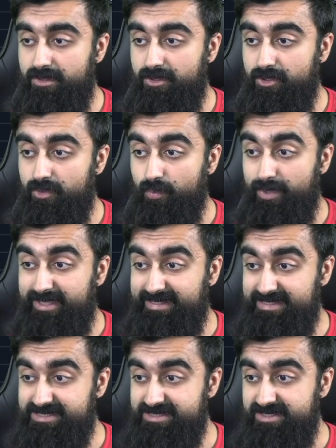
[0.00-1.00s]

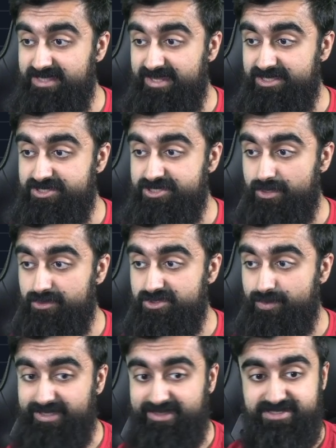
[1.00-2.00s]
weakness, then it shows
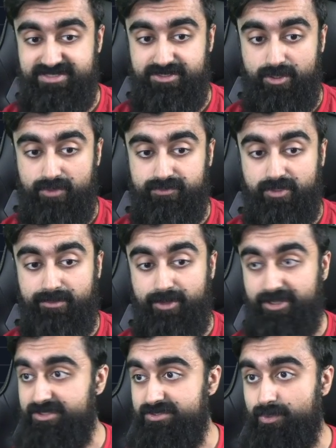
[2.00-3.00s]
weakness in the overall
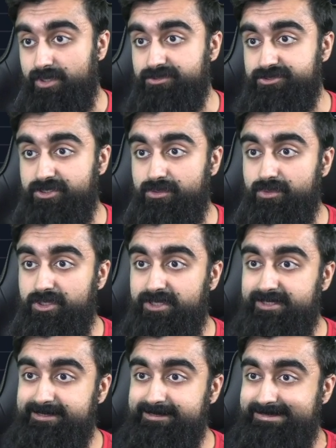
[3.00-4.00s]
market as well. So
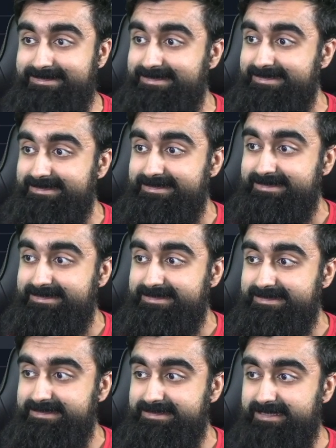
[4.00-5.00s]

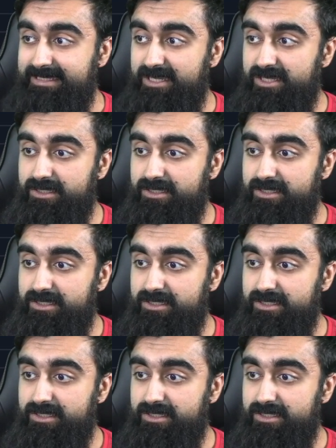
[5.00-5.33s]
yeah,